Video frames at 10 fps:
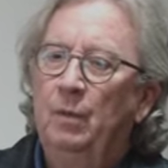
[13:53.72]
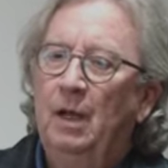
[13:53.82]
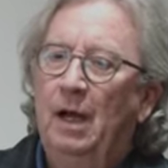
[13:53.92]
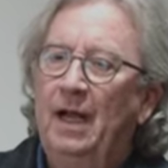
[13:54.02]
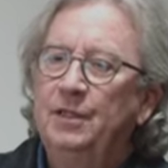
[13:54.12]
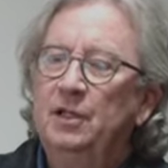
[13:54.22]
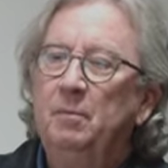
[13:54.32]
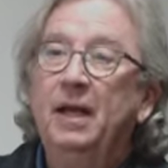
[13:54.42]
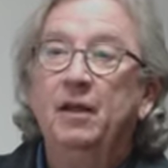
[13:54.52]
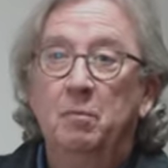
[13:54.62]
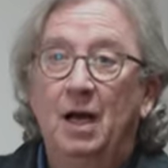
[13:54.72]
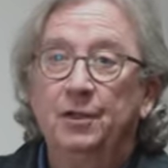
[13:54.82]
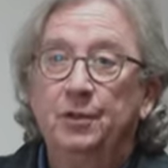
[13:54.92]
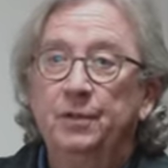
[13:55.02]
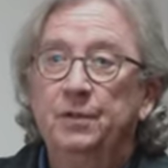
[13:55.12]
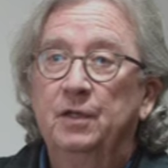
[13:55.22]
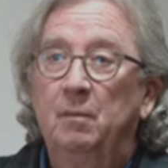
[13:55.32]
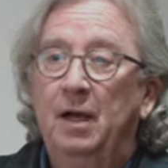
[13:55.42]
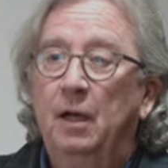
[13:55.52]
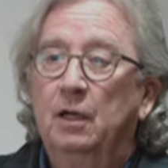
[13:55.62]
I see many of my students in
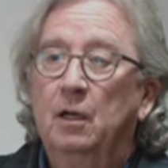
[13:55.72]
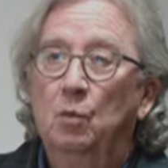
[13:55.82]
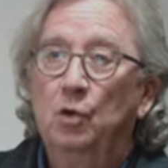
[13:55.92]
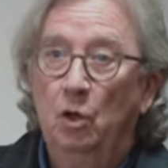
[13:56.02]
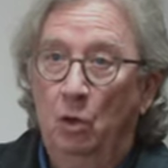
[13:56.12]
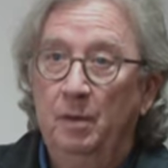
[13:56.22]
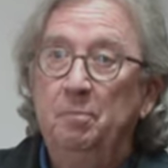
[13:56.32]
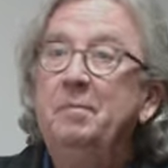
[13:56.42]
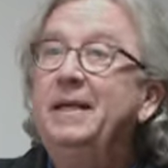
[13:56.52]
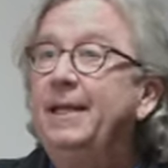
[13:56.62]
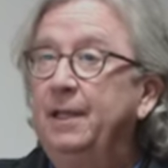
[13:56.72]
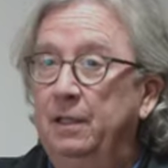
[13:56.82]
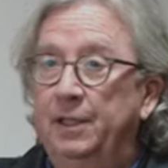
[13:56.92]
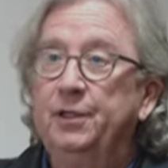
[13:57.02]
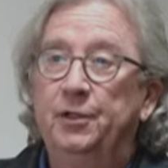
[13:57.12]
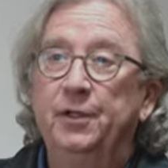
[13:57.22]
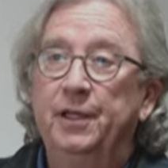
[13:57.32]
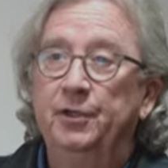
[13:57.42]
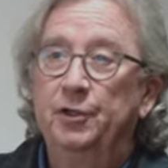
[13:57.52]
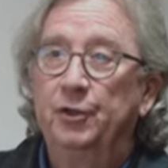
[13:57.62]
America will go immediately into the
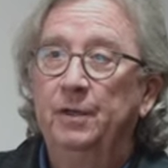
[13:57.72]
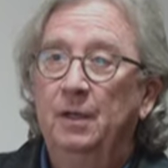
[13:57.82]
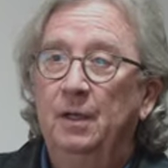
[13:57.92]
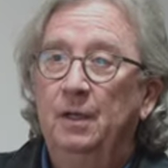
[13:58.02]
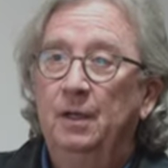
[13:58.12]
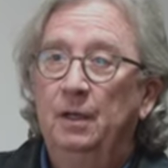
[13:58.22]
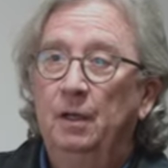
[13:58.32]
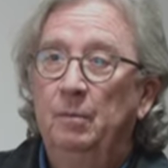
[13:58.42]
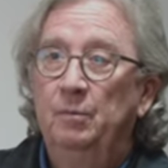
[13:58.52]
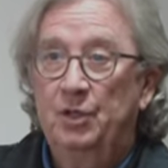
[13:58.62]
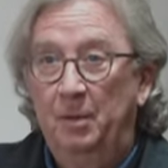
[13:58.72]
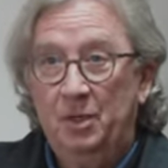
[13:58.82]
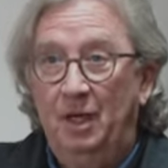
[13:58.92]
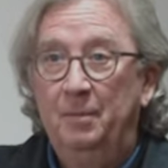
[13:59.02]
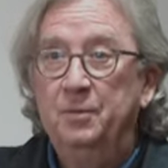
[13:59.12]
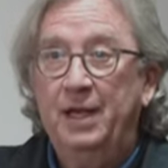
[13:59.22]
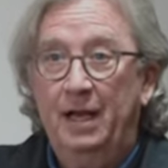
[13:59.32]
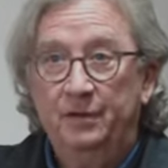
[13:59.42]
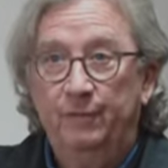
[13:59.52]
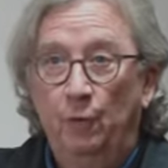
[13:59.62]
industry, sometimes
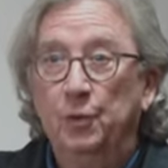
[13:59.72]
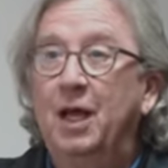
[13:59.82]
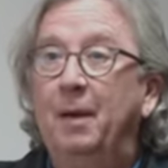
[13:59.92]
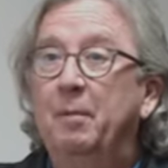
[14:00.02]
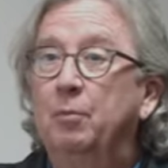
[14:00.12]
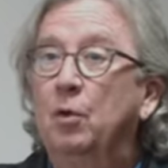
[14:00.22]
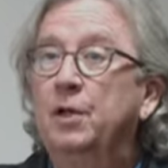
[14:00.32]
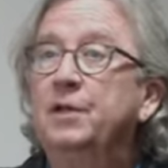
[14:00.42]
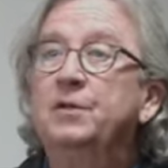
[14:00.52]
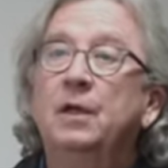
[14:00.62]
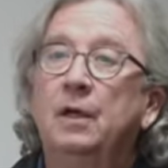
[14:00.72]
as full-time employees,